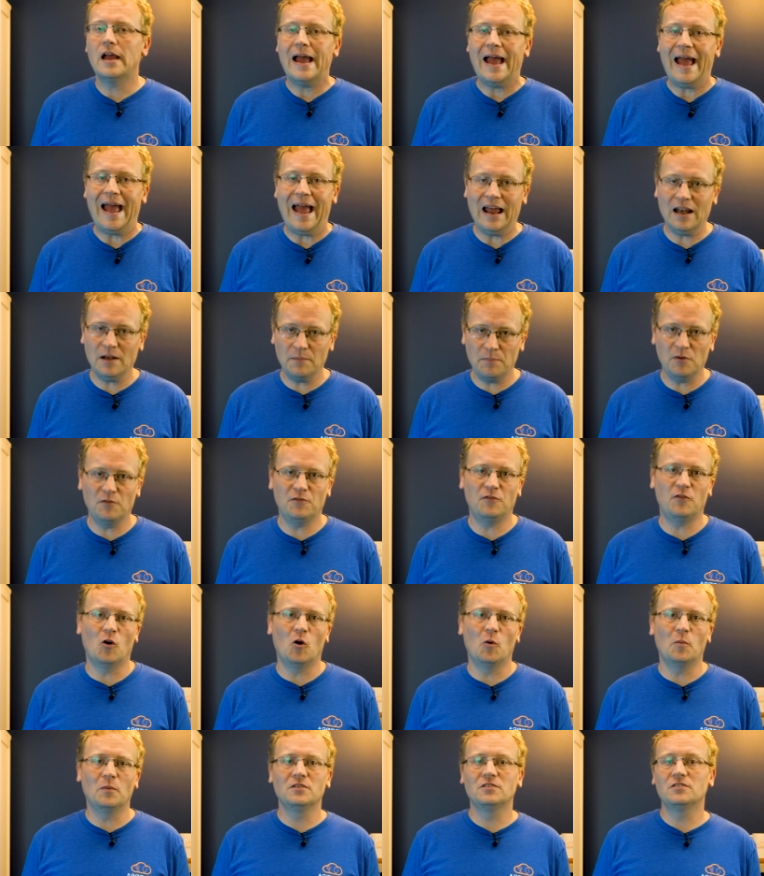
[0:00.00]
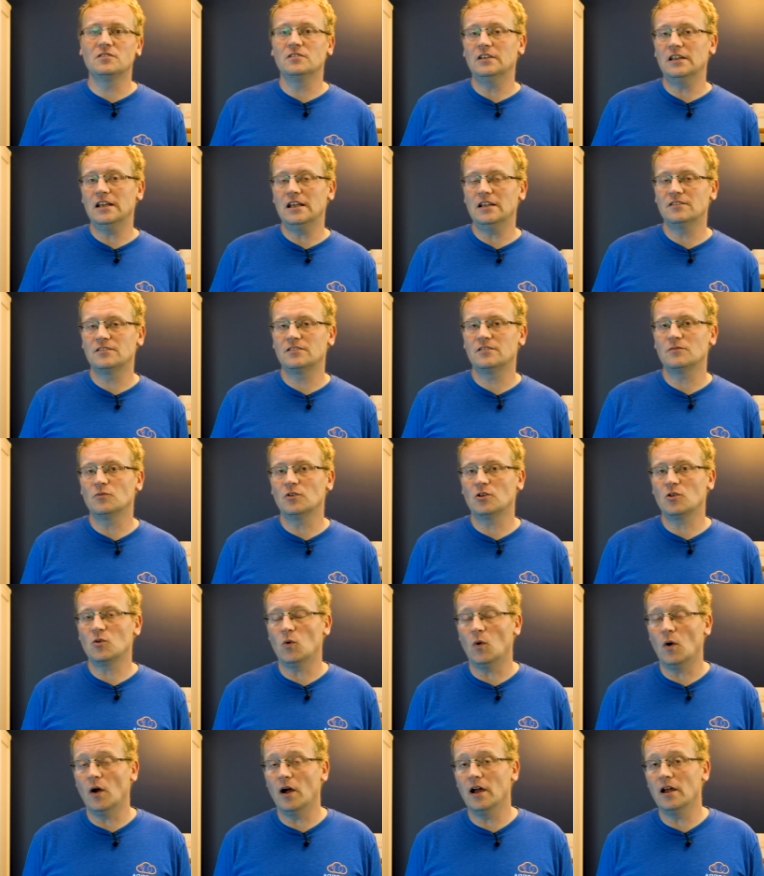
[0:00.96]
and performance needs
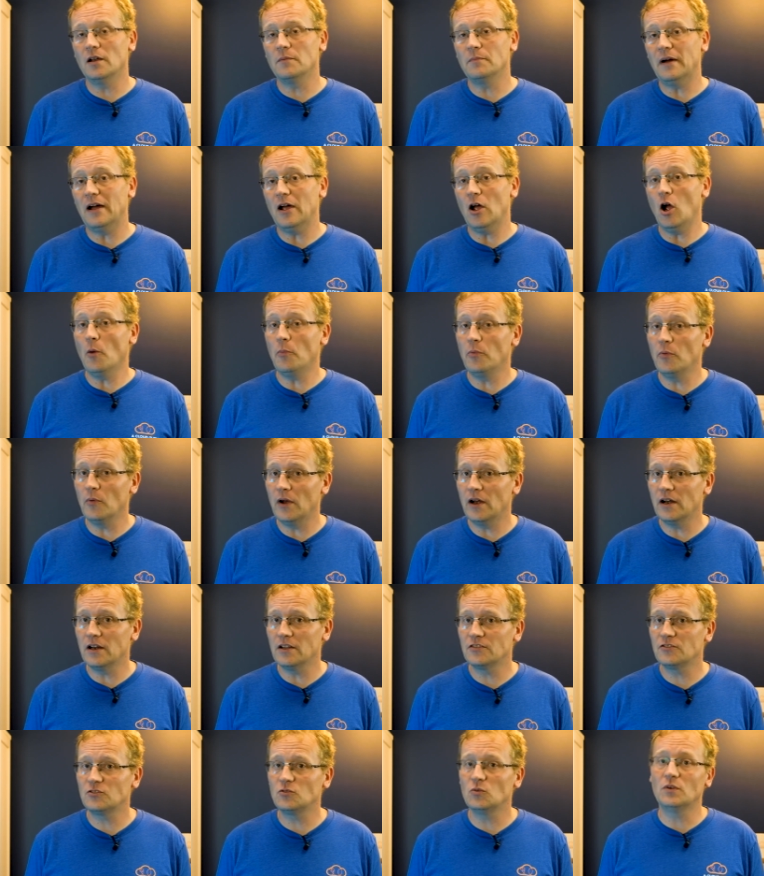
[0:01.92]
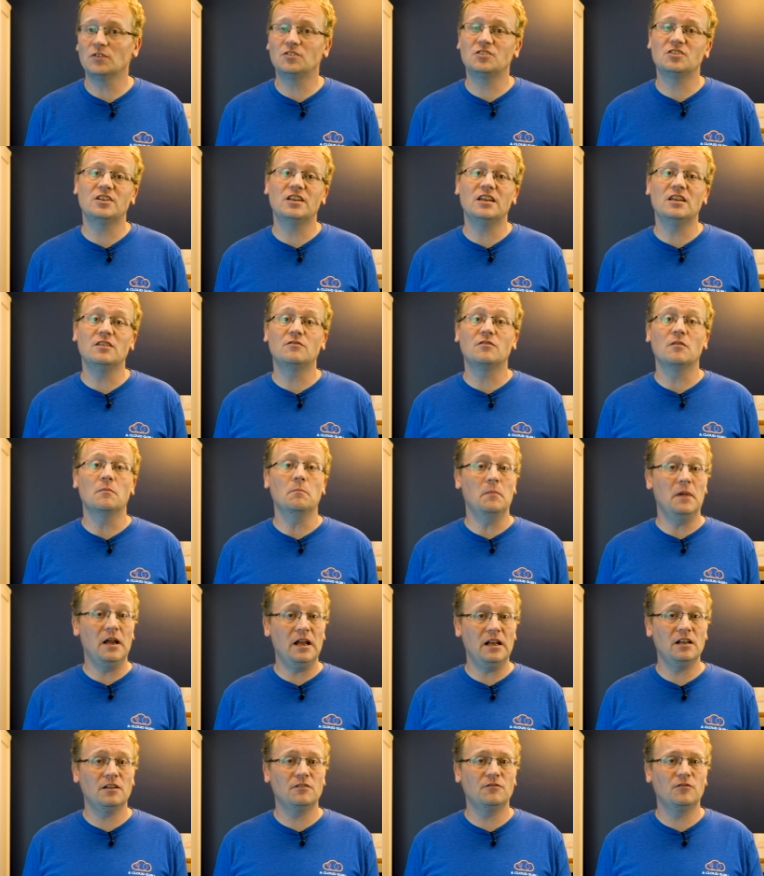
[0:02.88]
required by operators to achieve
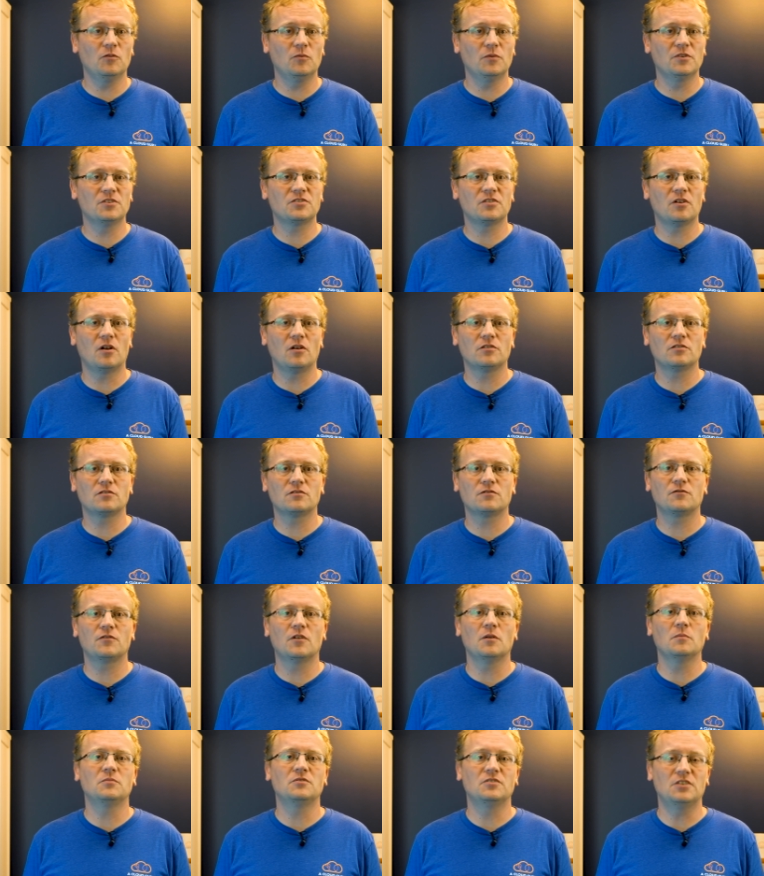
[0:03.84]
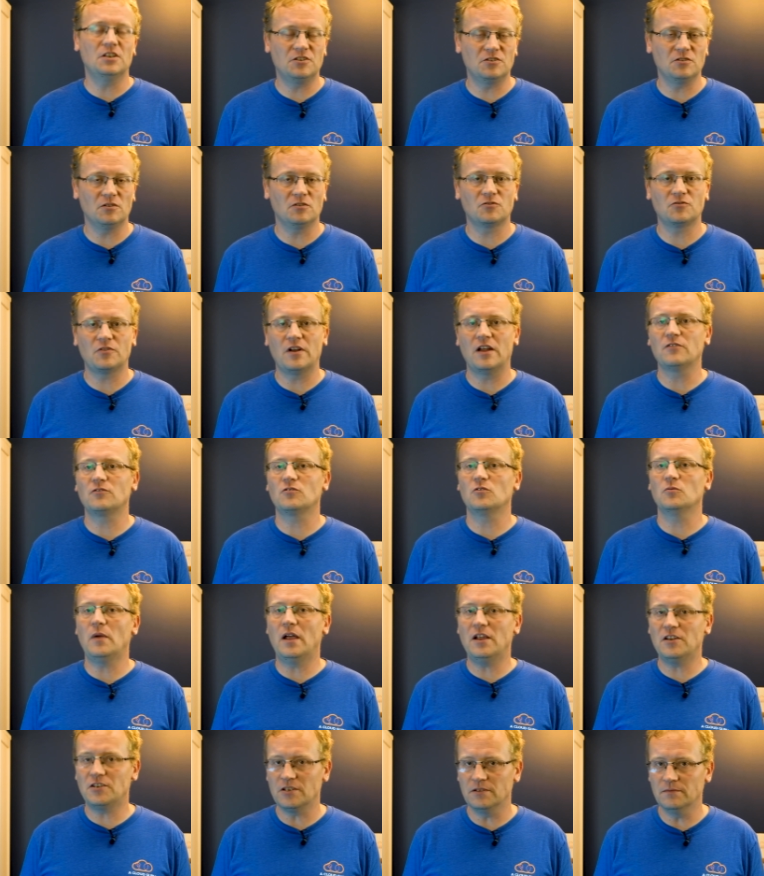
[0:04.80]
meaningful results from digital
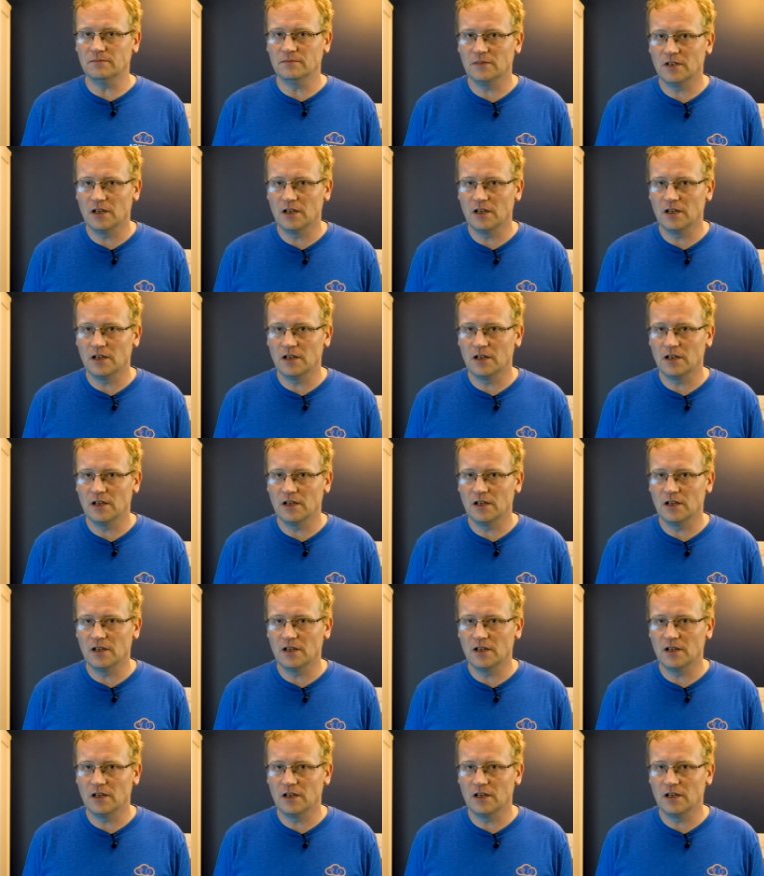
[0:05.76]
transformation,